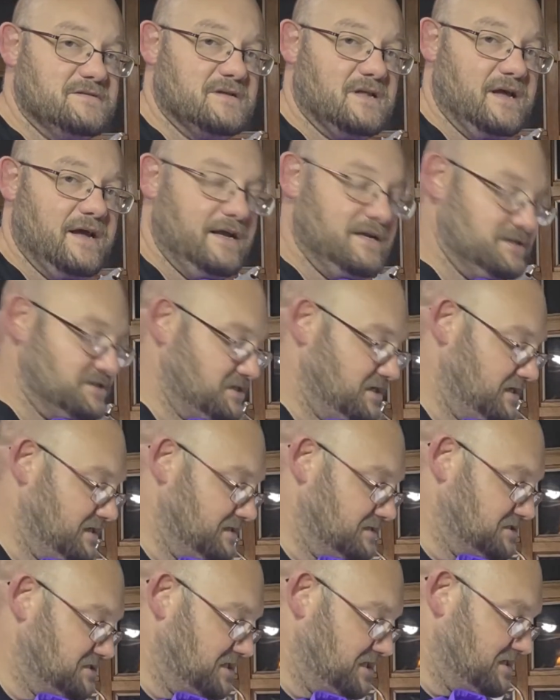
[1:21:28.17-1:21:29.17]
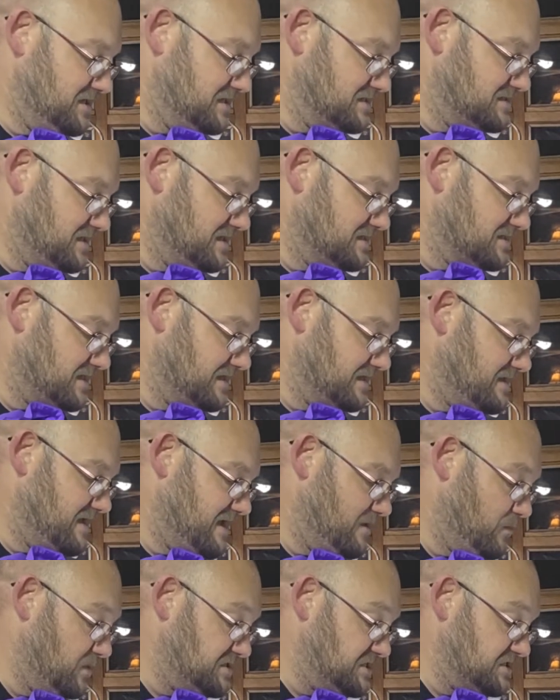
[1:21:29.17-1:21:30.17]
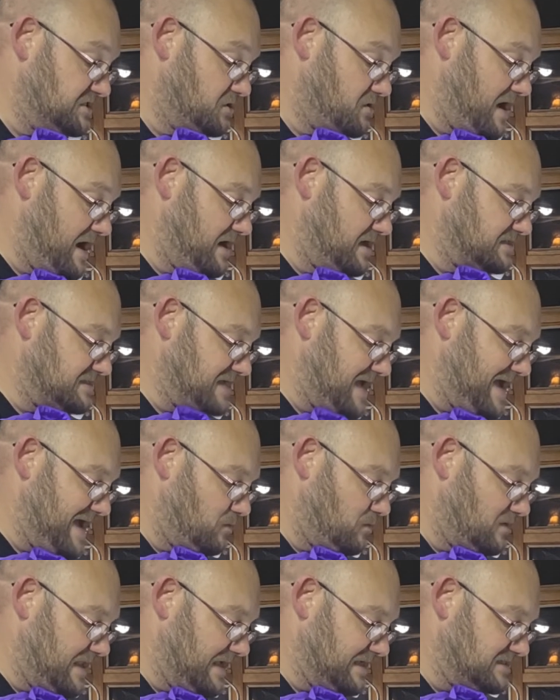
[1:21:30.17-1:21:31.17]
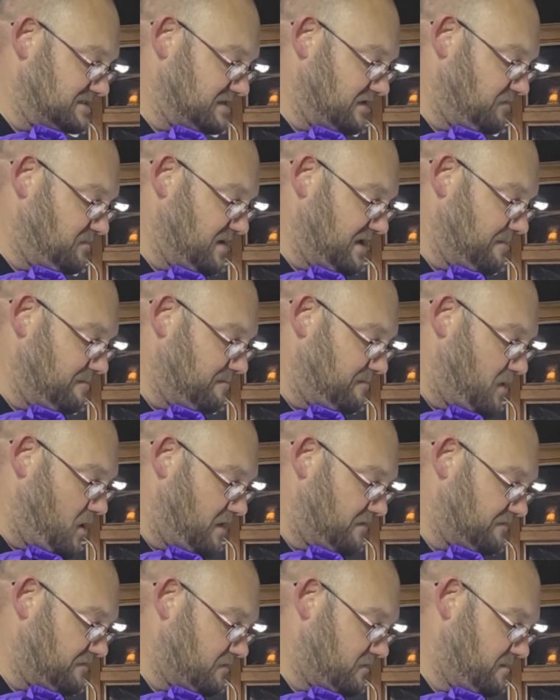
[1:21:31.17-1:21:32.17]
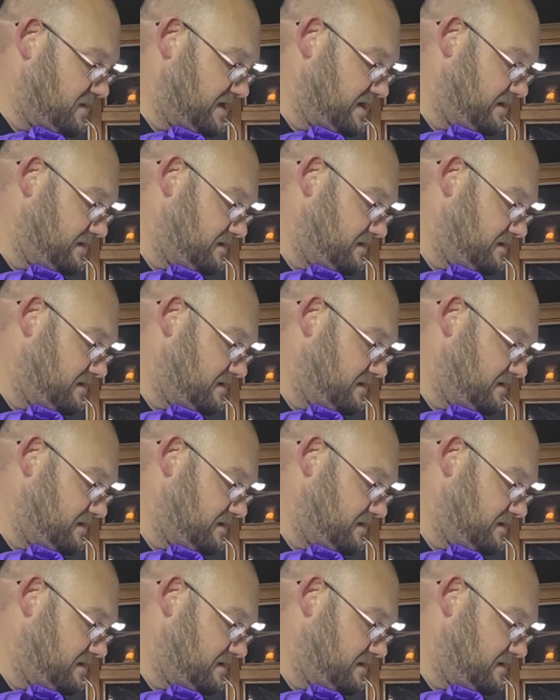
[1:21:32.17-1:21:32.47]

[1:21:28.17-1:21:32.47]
Like she does things like that, which is great because I don't like stuff being bought for me.